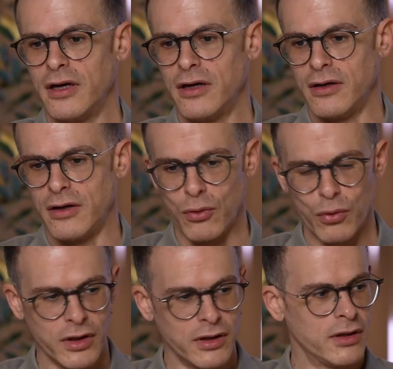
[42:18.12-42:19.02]

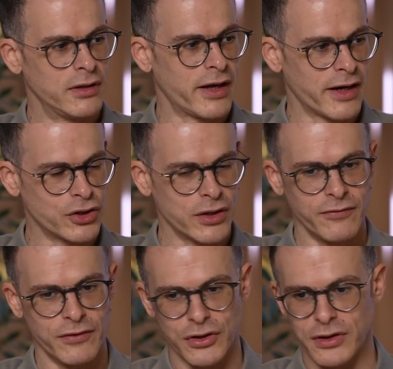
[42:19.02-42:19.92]
local direction
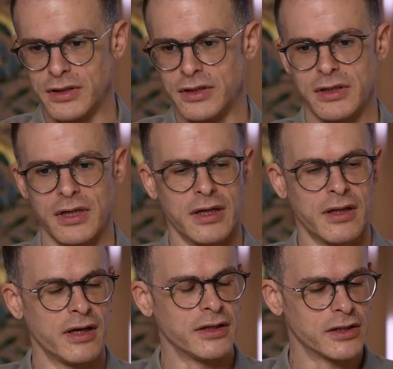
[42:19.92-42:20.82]
and visions,
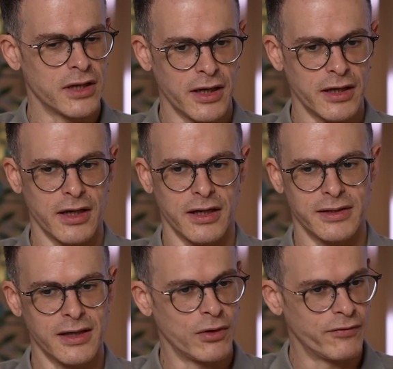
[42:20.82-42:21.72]
things like
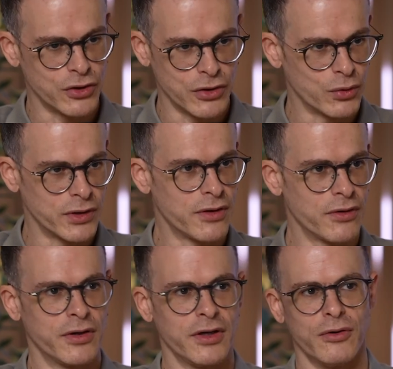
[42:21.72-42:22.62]
Saudi Vision
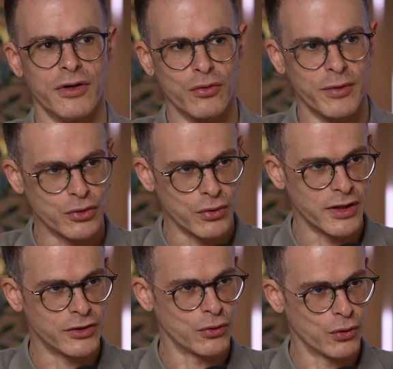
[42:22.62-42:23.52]
2030, you need to make sure
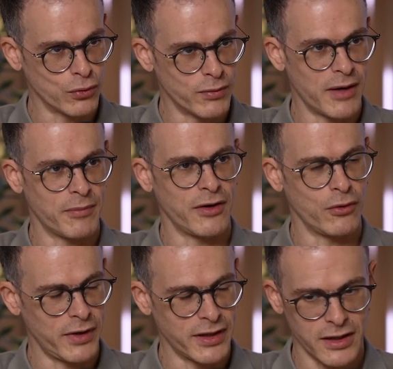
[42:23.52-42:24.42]
that your roadmap and your
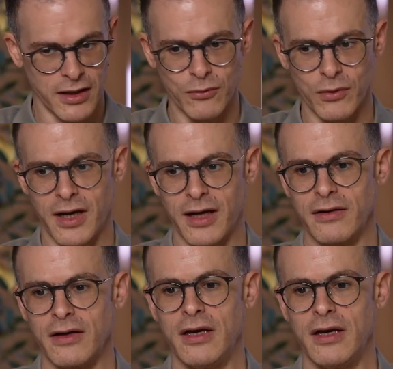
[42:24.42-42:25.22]
plans align with that.